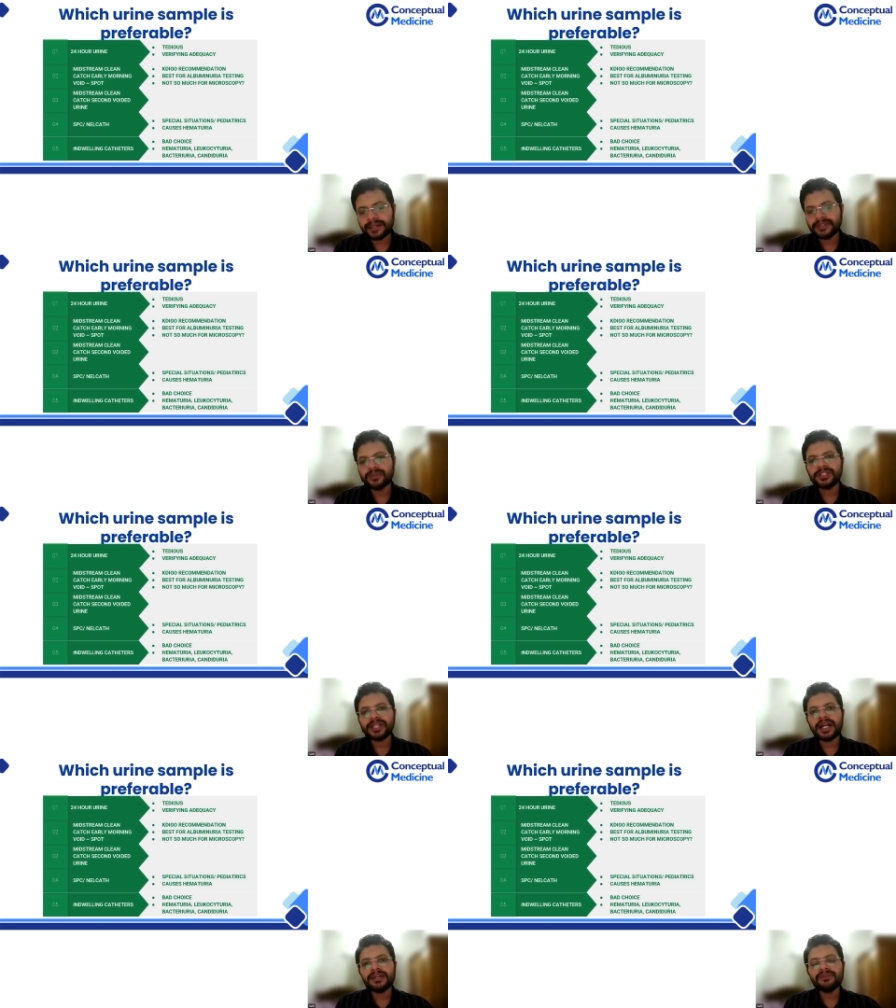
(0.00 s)
You
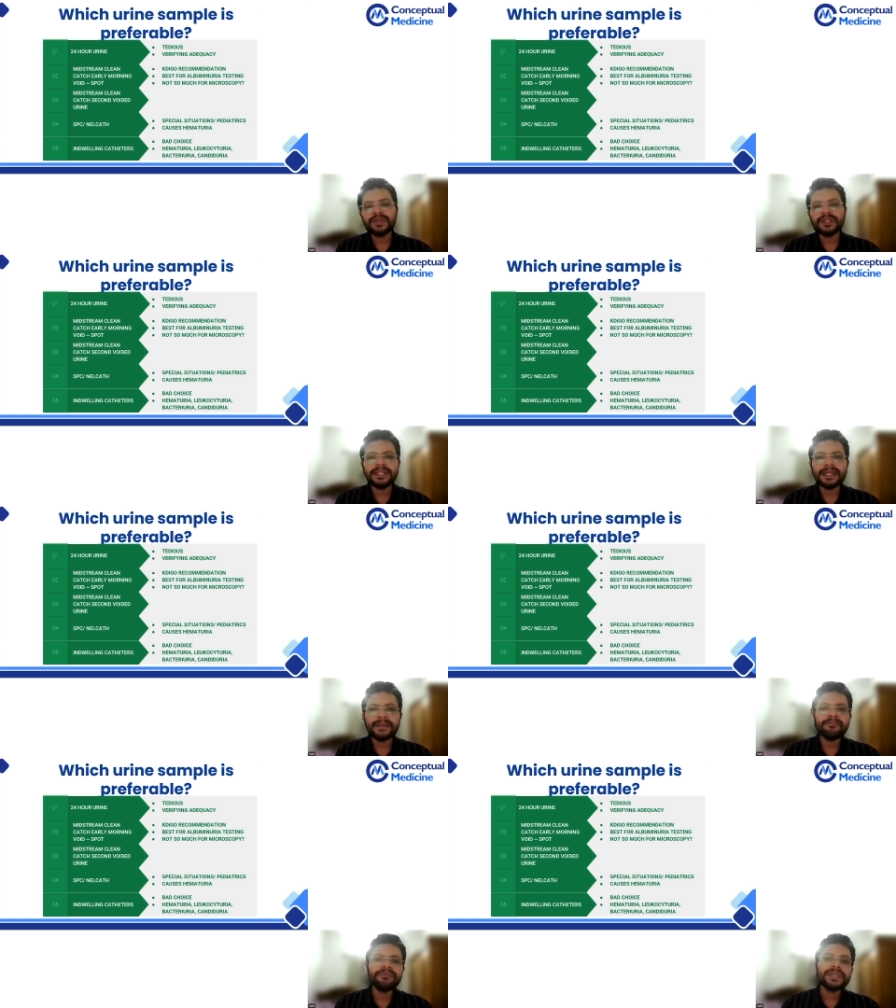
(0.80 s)
start with
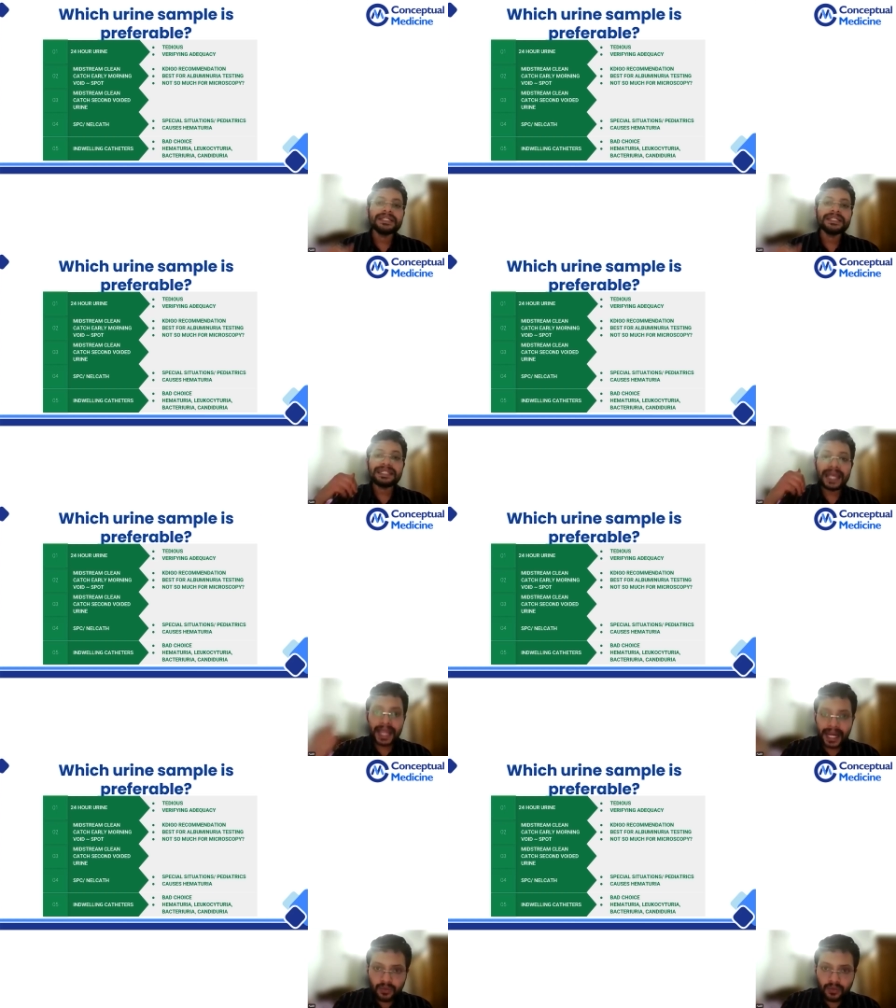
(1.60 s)
the
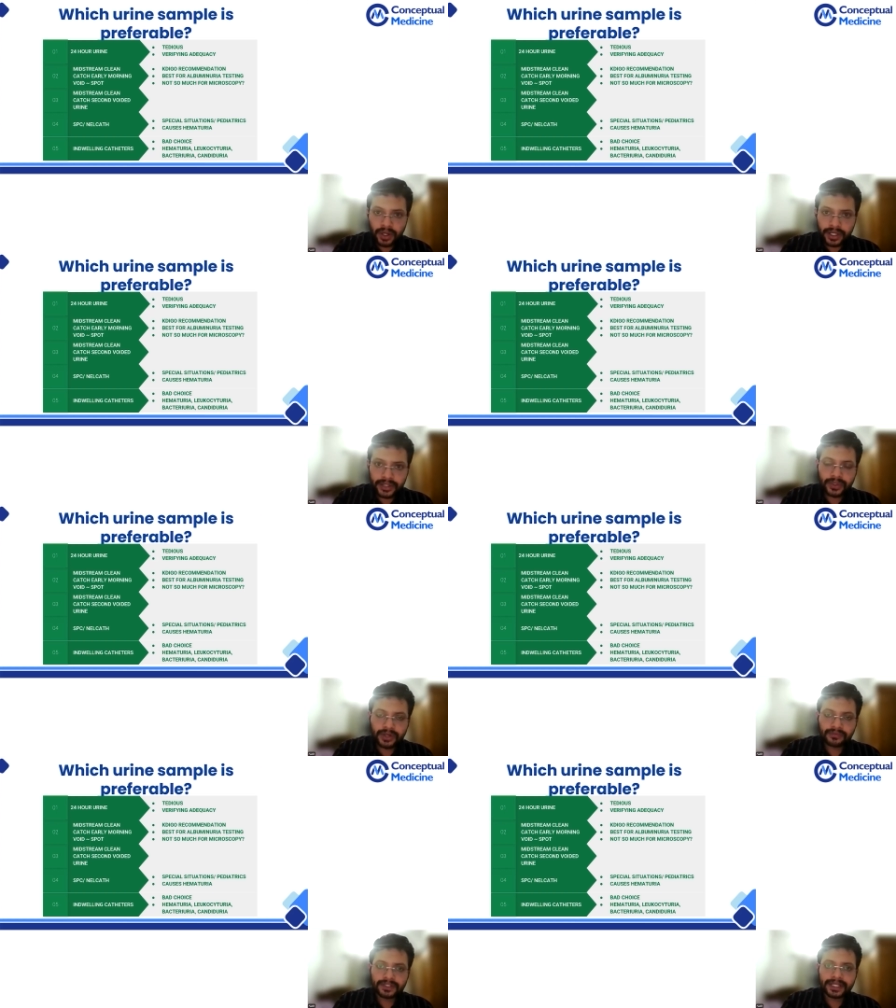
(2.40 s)
second voided urine
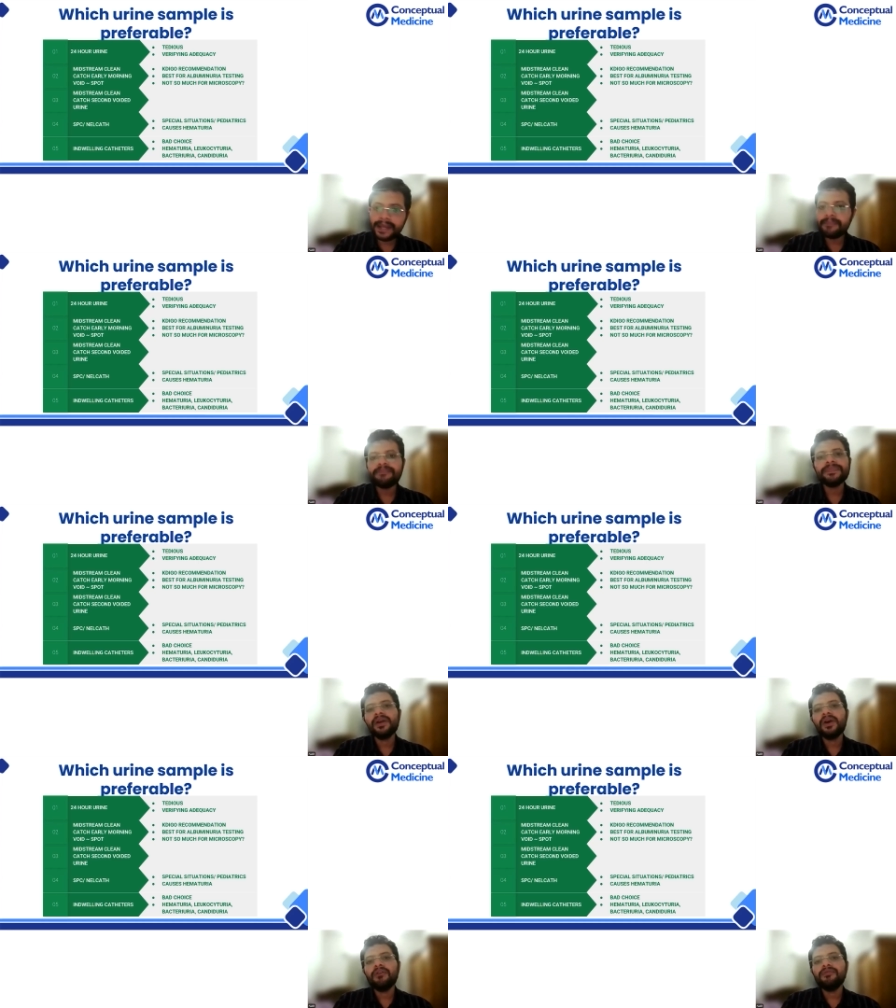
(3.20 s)
of the day,
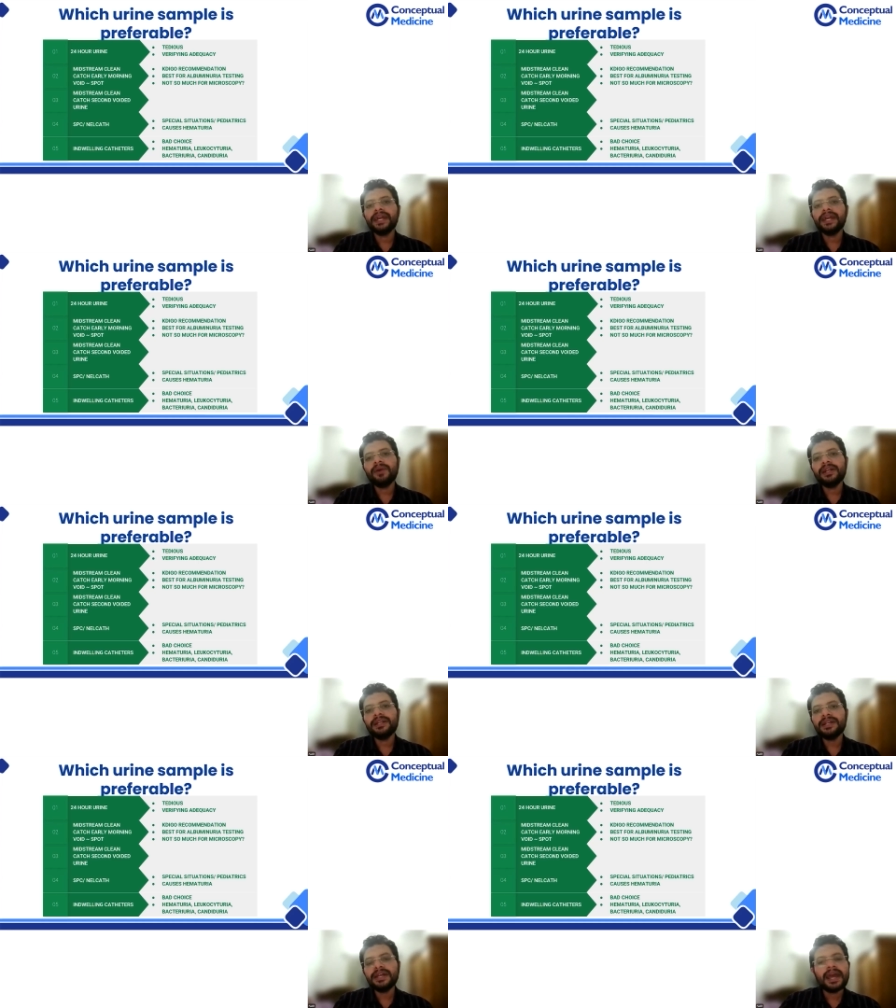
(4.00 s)
of day one,
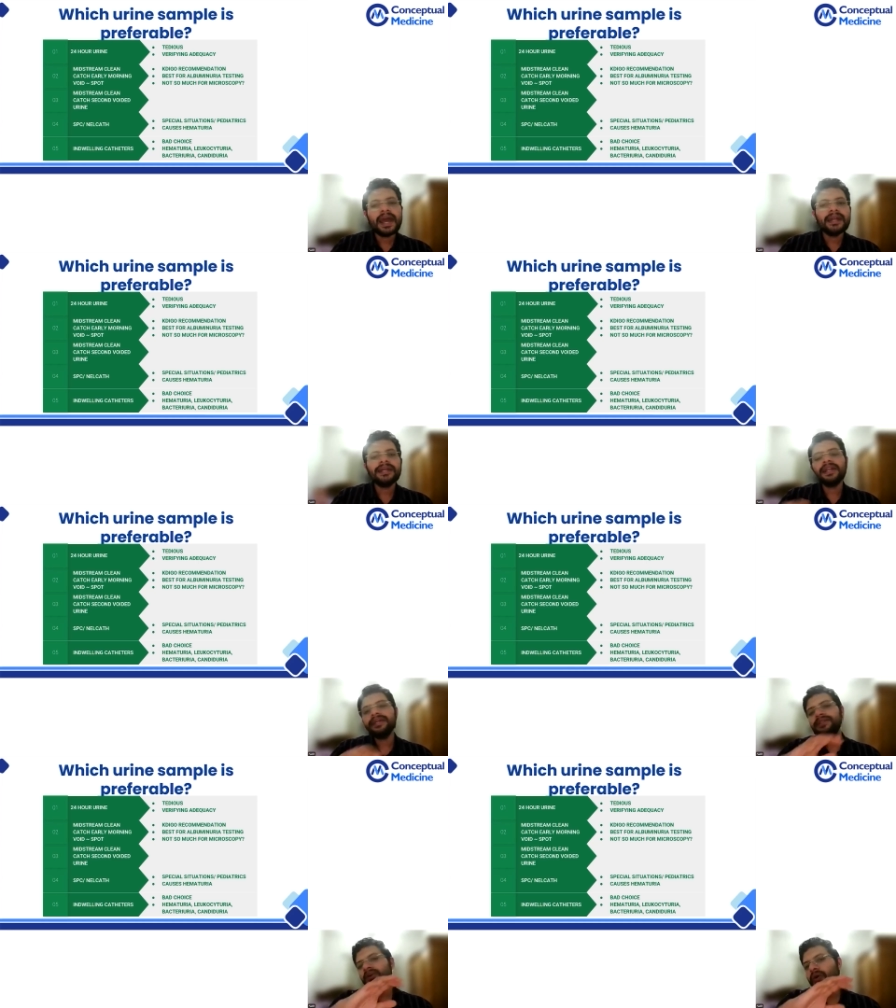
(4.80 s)
and
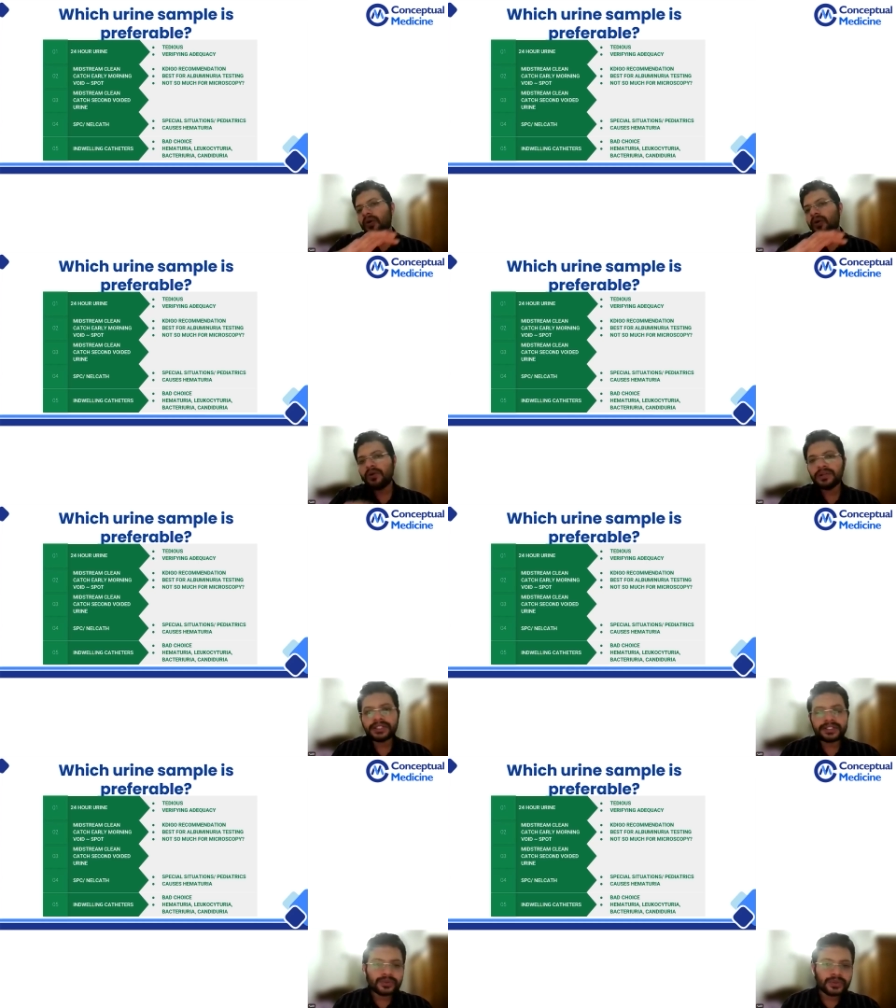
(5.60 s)
collect all
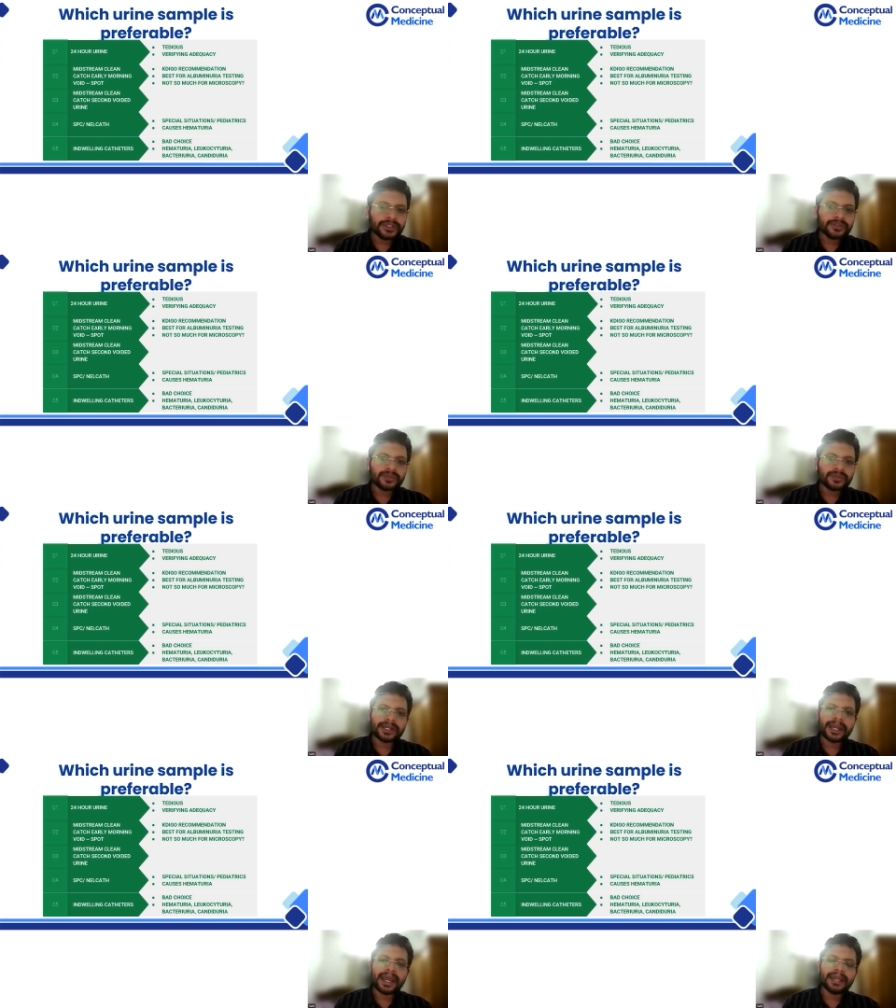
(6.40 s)
the urine through the
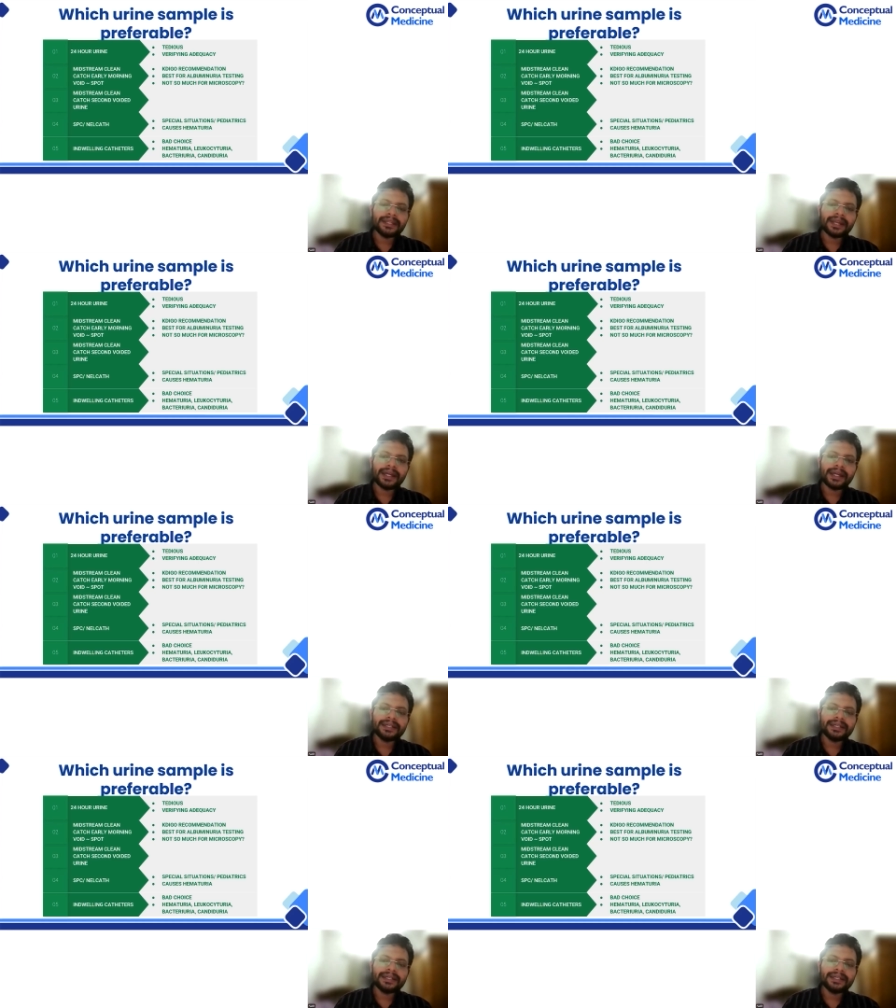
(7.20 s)
day and the night.